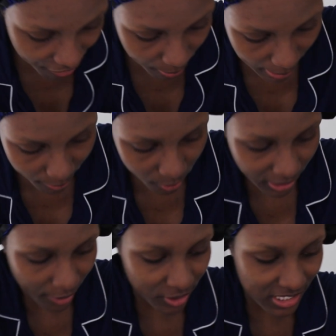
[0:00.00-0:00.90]
remember when
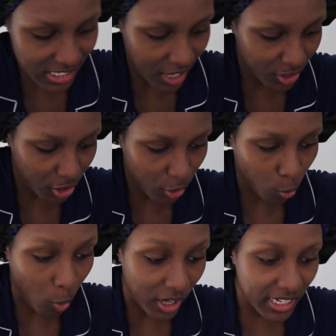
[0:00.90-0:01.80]
I was younger
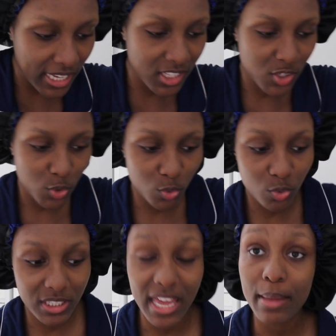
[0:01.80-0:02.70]
wanting to
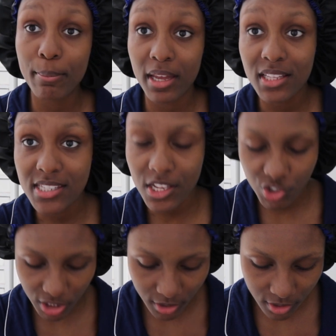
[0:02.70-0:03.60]
get male
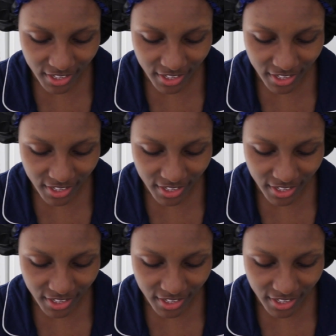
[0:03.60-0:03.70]
attention.